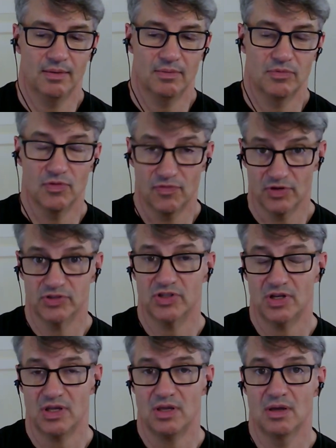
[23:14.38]

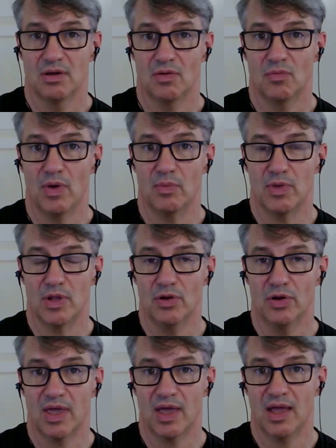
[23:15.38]
diversity when we
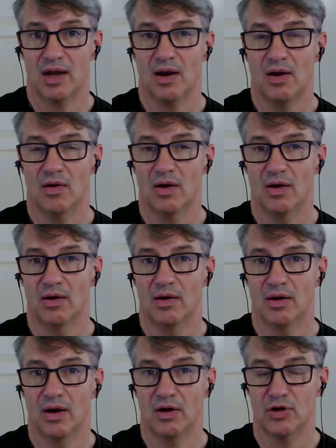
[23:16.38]
look at
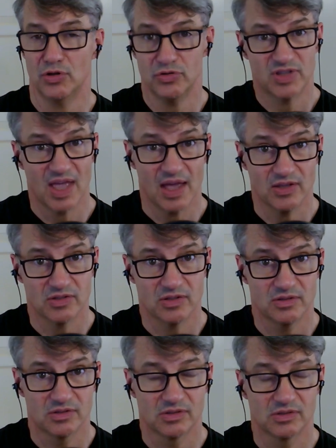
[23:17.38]
our
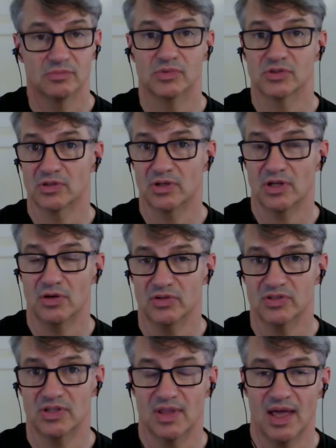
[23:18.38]
newscasters. We're certainly
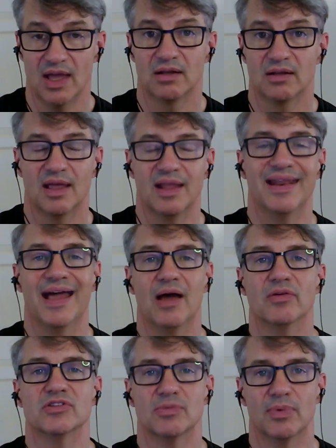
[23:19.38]
noticing that, and now
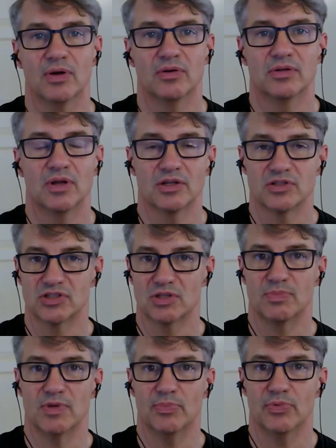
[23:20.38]
it's about not just the
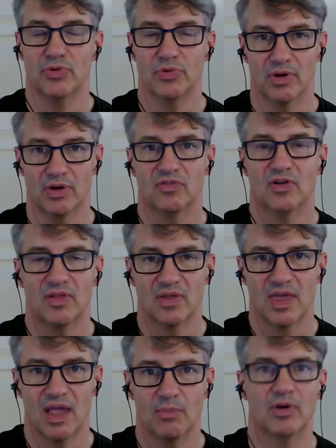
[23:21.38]
people who are in front of the
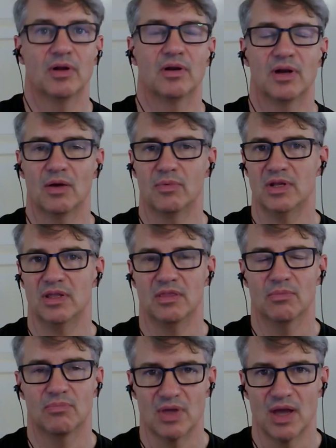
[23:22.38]
camera. Now we need
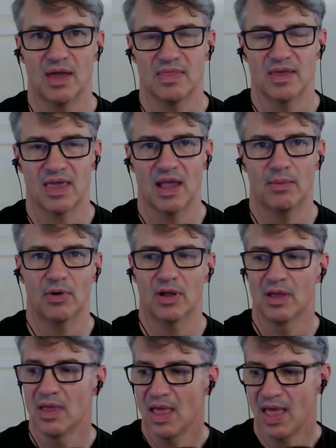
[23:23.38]
them behind the camera
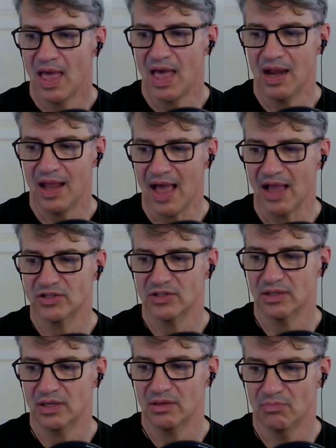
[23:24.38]
and
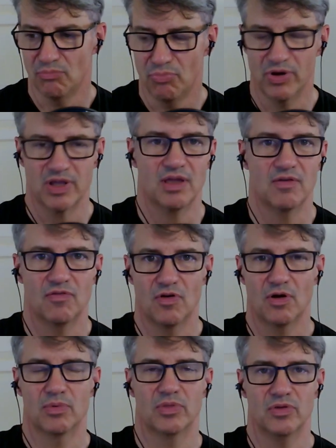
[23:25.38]
actually bringing
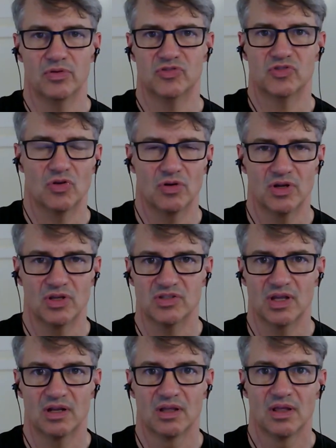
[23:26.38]
forward those stories
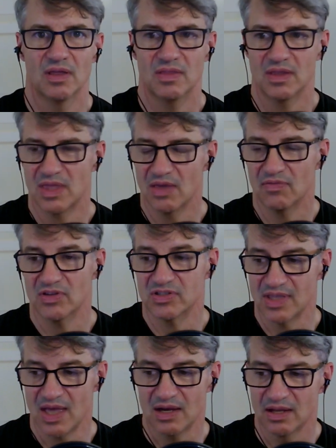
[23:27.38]
that give
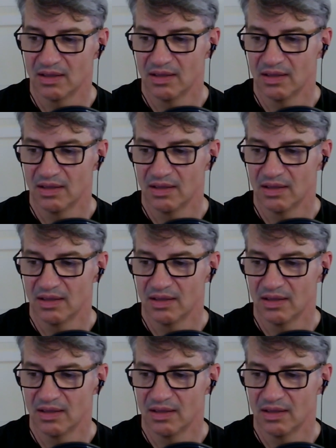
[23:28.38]
us that